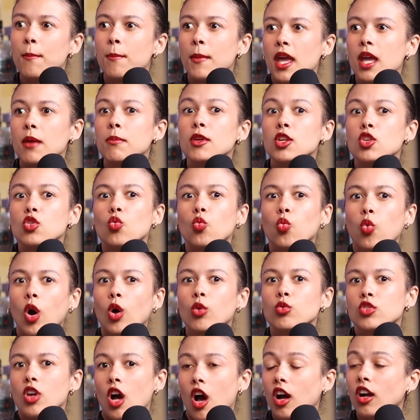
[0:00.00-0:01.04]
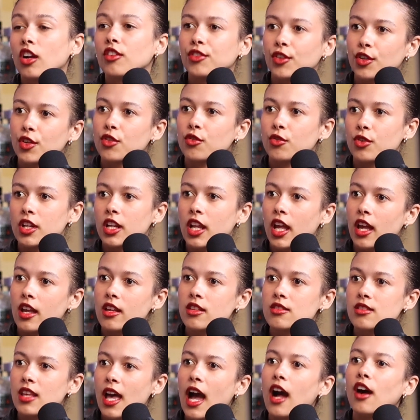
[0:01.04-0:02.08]
Right. Maybe you won't talk for 3
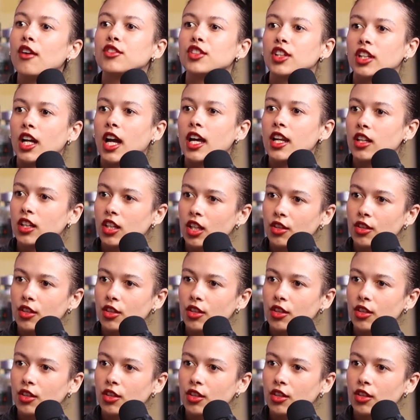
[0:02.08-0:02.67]
days after kind of